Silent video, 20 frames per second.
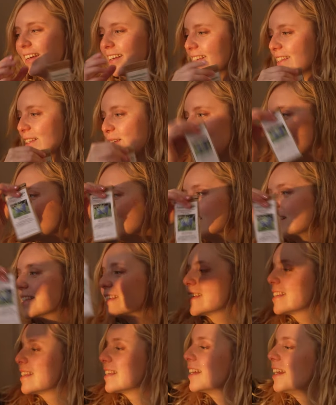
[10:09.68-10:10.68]
So
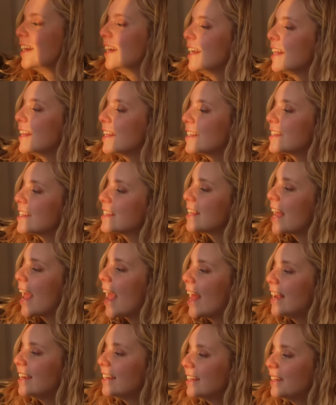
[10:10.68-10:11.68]
this is
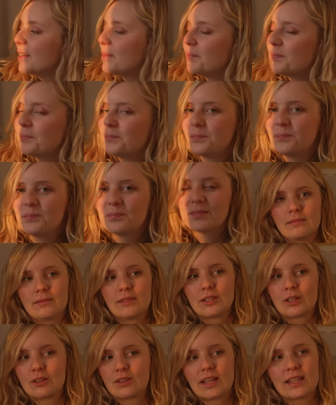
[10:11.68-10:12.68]
handy.
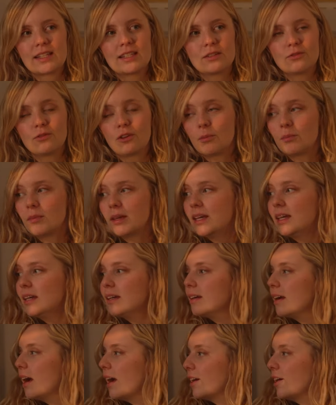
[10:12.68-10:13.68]
So that's it for
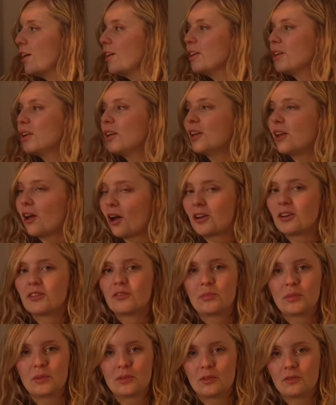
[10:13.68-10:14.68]
me. I got a lot
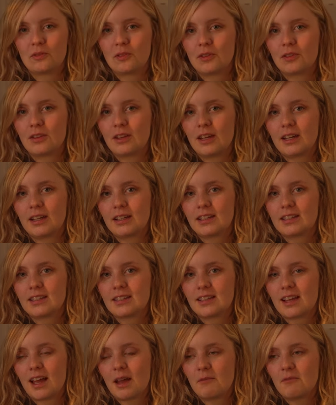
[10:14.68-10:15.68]
of beautiful
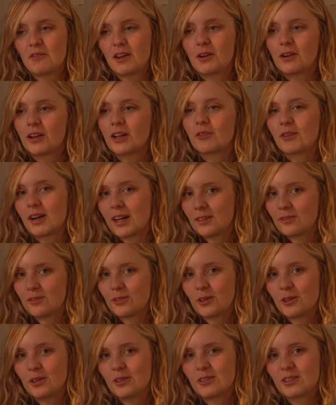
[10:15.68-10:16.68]
things. I'm very
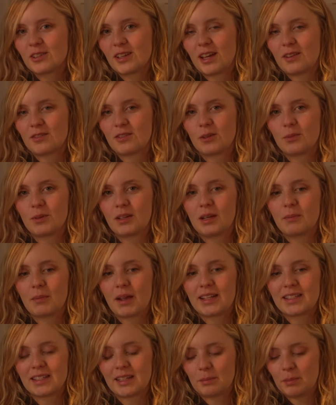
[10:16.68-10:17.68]
grateful to have so many
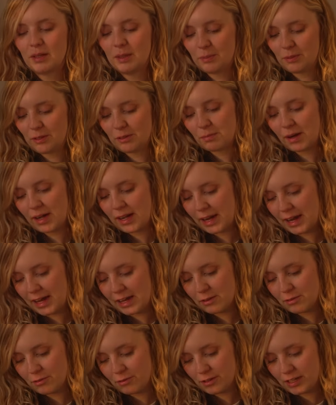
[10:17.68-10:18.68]
amazing people in my
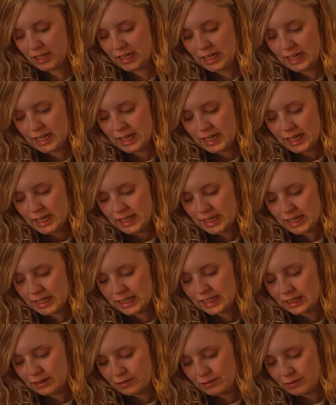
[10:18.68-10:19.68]
life
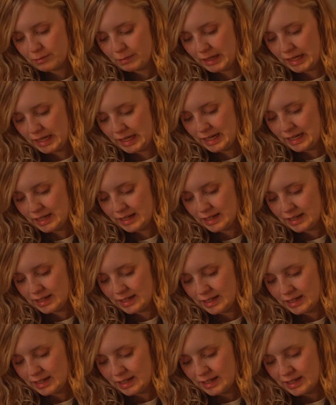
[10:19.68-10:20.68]
that gift me
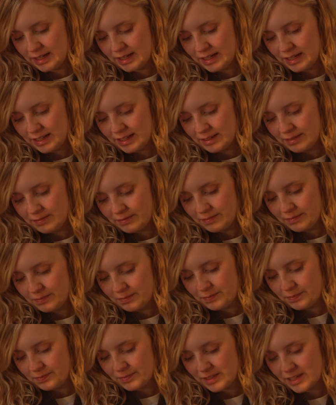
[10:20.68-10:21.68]

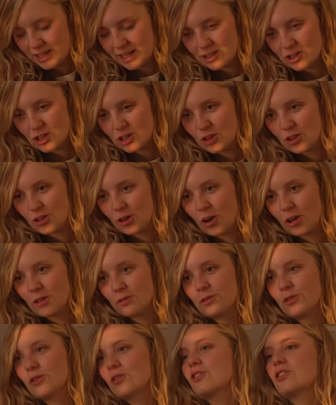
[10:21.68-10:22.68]
such
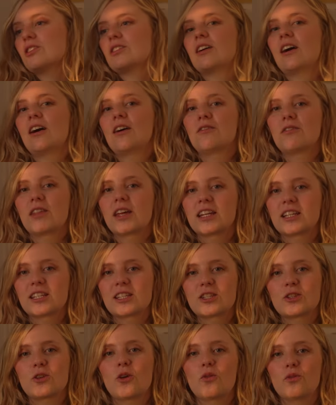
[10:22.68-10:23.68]
thoughtful stuff that is
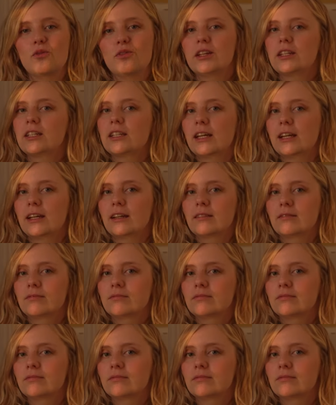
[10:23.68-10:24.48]
so fitting